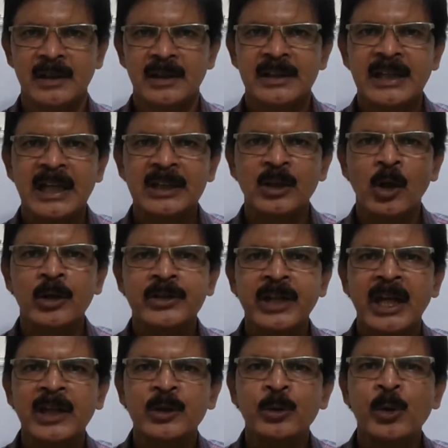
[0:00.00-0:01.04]
They are not
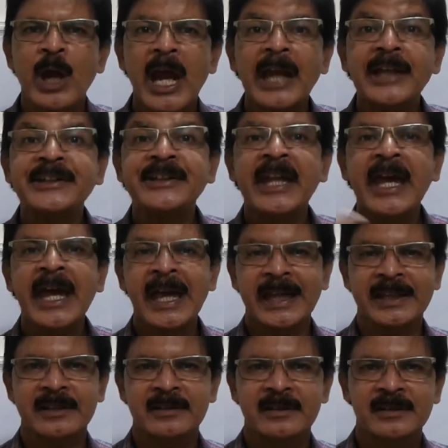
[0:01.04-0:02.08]
trying to
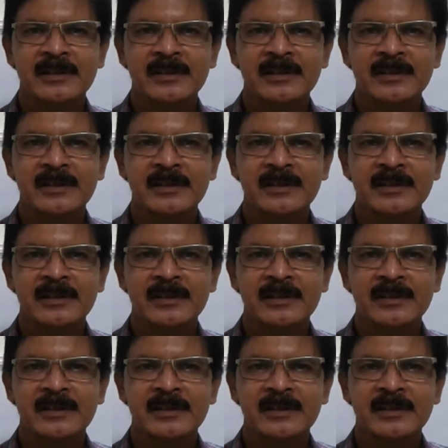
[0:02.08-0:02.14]
attack.